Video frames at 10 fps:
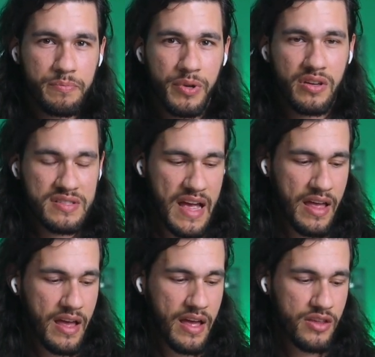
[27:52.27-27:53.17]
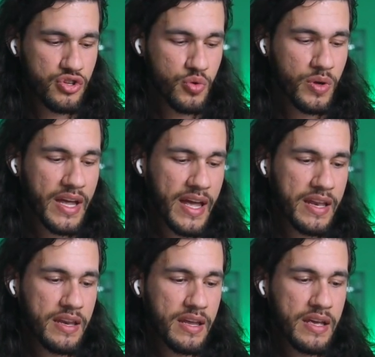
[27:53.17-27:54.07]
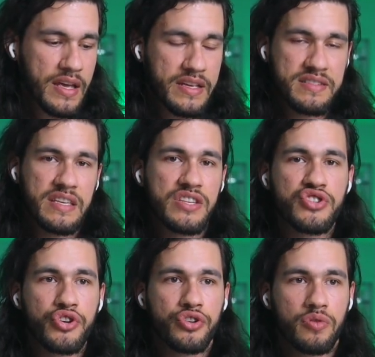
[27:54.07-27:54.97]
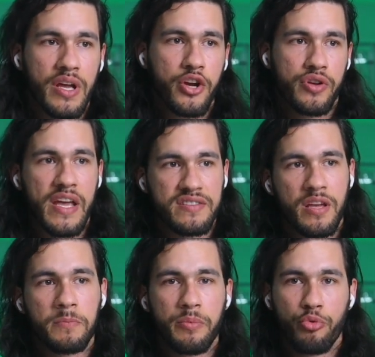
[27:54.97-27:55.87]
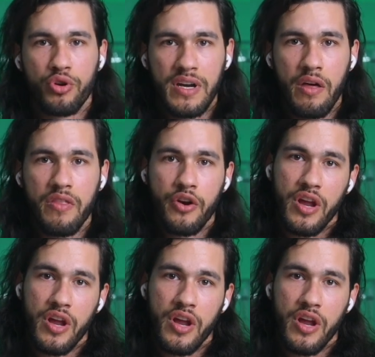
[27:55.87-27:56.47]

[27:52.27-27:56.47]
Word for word: because I you get it's easier to like create something, put it out there,